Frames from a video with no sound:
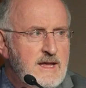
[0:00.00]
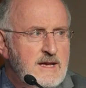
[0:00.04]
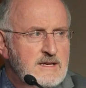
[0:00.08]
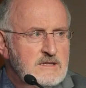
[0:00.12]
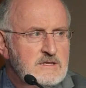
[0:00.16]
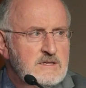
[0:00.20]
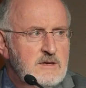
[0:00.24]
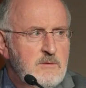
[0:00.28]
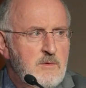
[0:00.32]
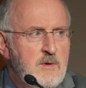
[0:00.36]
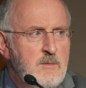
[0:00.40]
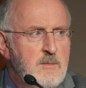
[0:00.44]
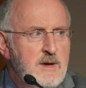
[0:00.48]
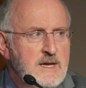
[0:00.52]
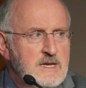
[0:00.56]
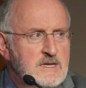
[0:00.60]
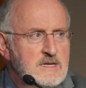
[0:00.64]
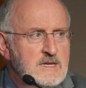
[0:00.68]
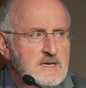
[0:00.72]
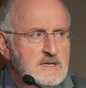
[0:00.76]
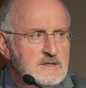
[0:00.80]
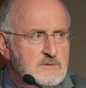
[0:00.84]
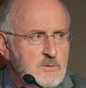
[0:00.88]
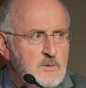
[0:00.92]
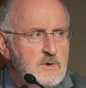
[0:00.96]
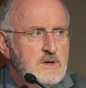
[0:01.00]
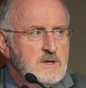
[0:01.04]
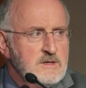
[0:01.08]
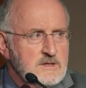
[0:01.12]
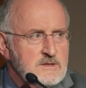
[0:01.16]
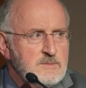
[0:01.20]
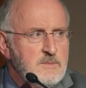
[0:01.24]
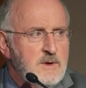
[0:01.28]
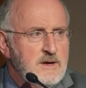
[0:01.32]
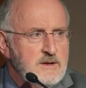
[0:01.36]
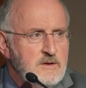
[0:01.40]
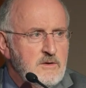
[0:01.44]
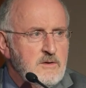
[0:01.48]
actually we make things worse
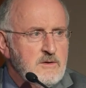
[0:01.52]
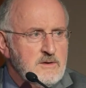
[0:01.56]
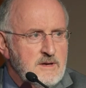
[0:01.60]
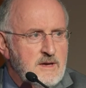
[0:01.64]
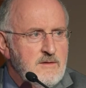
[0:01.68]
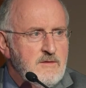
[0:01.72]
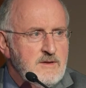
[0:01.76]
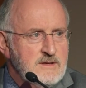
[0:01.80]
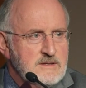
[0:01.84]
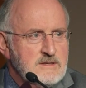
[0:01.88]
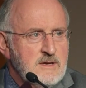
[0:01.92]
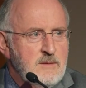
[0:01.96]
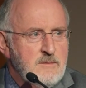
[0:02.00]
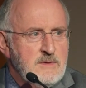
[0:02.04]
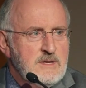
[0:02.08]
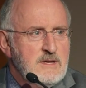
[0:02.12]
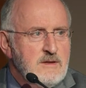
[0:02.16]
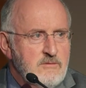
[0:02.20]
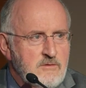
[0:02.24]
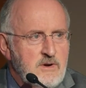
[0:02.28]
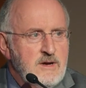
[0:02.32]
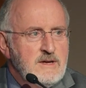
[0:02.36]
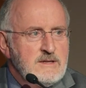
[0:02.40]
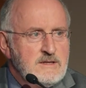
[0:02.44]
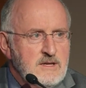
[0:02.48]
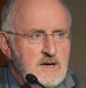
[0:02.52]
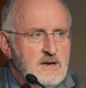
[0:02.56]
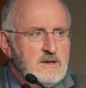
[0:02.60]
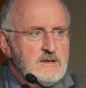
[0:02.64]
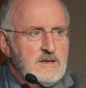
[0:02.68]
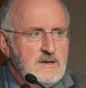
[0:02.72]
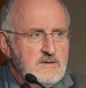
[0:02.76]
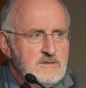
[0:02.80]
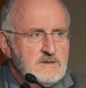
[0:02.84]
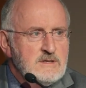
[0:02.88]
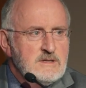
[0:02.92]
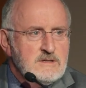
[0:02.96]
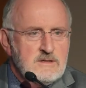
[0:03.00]
by not giving somebody the right
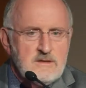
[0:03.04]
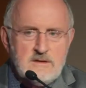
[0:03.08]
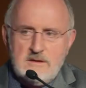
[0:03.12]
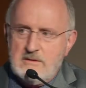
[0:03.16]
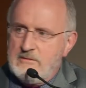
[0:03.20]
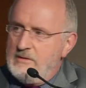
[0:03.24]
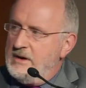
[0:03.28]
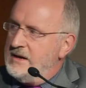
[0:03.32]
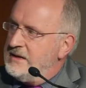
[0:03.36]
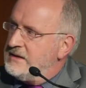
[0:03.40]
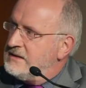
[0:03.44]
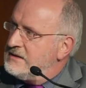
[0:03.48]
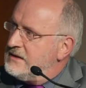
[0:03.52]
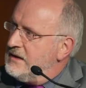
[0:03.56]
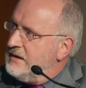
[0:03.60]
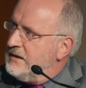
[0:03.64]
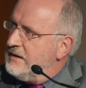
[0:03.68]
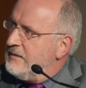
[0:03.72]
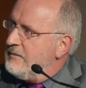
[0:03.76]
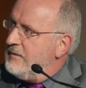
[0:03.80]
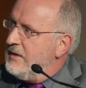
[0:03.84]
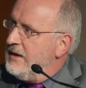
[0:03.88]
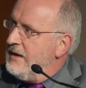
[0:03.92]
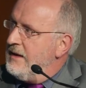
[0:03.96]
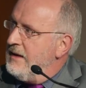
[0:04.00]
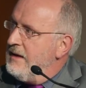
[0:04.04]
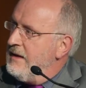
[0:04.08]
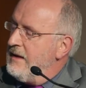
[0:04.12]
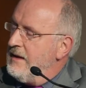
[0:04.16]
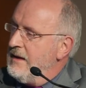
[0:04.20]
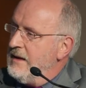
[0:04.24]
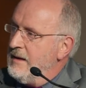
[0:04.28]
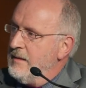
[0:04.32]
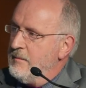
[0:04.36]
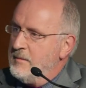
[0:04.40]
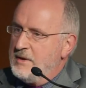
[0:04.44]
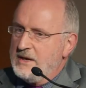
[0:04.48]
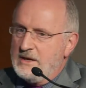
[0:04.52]
diagnosis at the right time,
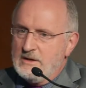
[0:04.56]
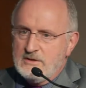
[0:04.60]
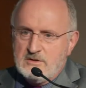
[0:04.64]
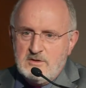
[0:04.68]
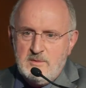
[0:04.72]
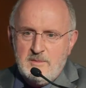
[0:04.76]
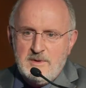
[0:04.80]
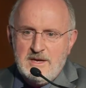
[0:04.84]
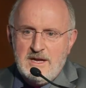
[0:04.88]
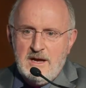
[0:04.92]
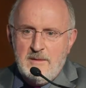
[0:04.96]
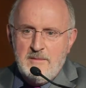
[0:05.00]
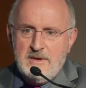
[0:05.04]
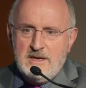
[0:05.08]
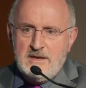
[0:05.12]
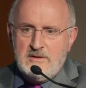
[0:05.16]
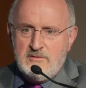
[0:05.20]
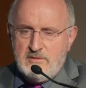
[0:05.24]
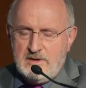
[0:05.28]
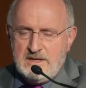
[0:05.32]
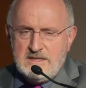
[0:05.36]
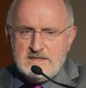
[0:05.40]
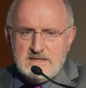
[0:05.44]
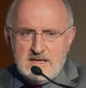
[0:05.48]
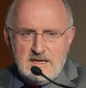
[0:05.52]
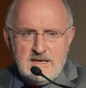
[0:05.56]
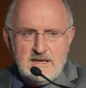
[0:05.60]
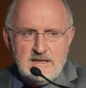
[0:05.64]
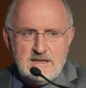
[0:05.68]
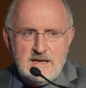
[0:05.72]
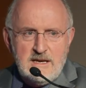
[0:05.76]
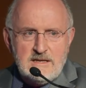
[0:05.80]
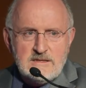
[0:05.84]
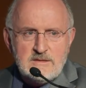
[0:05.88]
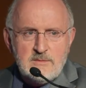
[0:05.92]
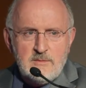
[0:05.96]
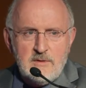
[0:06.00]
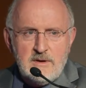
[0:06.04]
because you become increasingly
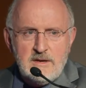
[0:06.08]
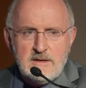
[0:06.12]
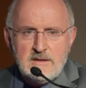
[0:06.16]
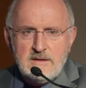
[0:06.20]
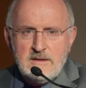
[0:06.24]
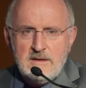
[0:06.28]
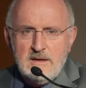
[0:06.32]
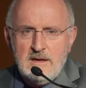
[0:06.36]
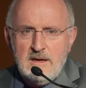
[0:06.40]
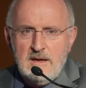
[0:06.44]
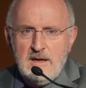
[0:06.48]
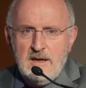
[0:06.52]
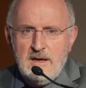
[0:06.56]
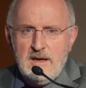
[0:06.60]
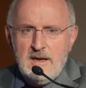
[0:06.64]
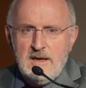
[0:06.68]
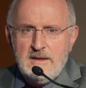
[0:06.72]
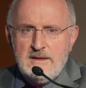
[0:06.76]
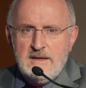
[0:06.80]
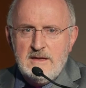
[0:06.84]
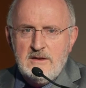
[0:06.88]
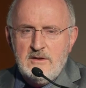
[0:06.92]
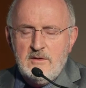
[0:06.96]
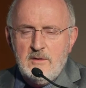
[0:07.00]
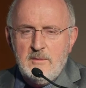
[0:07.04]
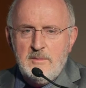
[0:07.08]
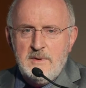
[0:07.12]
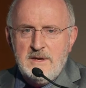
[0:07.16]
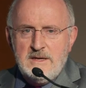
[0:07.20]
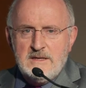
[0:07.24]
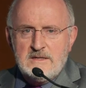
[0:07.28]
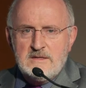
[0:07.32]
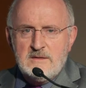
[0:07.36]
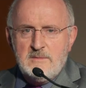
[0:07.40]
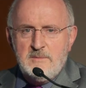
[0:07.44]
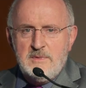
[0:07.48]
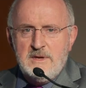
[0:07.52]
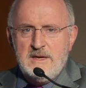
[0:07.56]
desperate, and then you appear
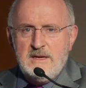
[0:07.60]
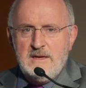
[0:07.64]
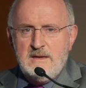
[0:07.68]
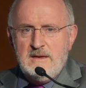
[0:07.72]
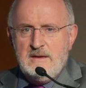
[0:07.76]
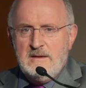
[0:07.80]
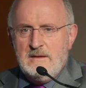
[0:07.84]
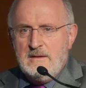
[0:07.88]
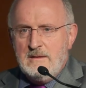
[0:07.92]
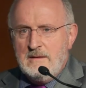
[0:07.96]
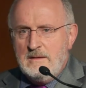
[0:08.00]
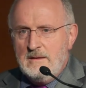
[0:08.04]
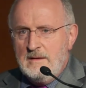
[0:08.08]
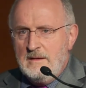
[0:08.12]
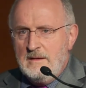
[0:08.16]
to be